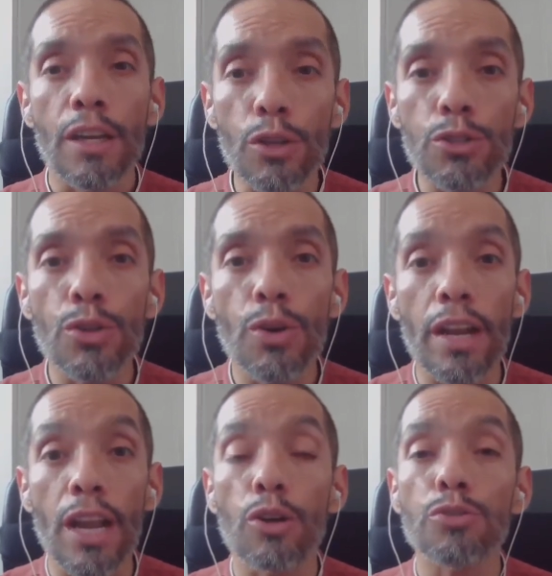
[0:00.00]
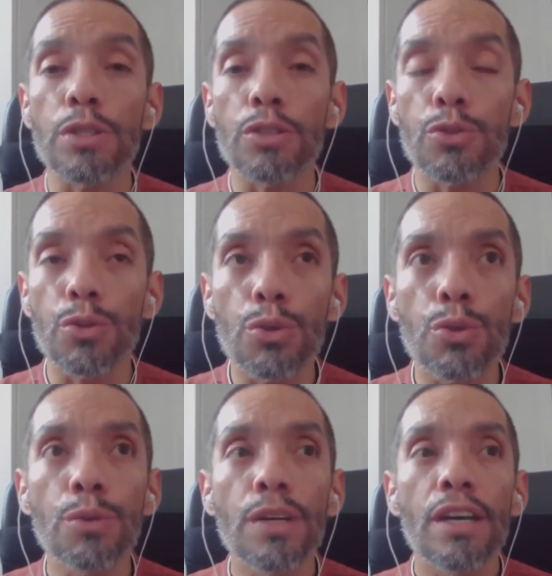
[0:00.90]
It also allows me
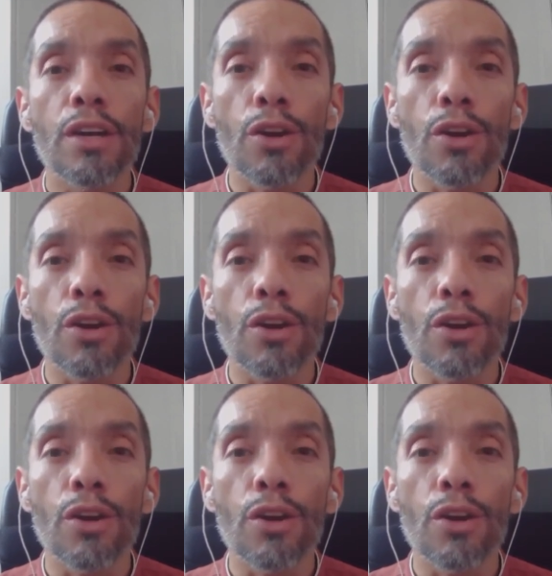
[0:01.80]
to